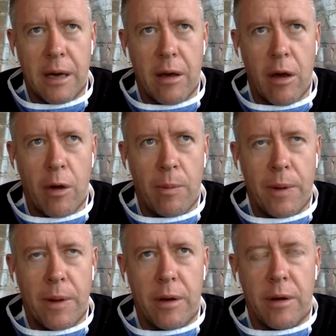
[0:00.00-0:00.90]
I
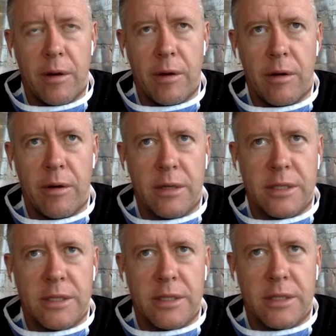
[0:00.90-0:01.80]
opened
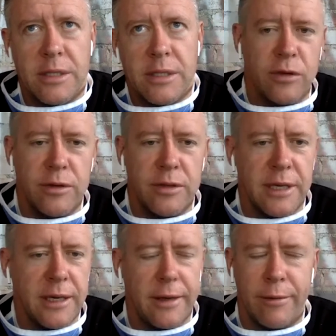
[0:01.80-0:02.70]
Saigon
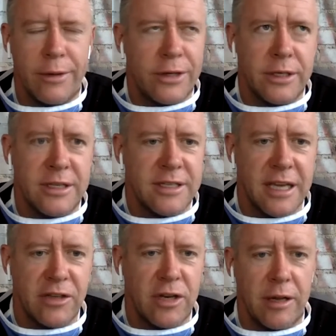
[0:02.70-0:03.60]
Suzy, which is
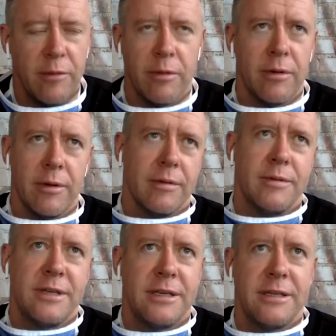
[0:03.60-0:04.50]
essentially
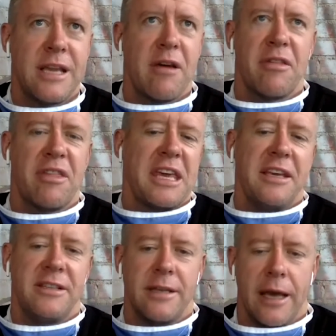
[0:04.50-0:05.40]
Southeast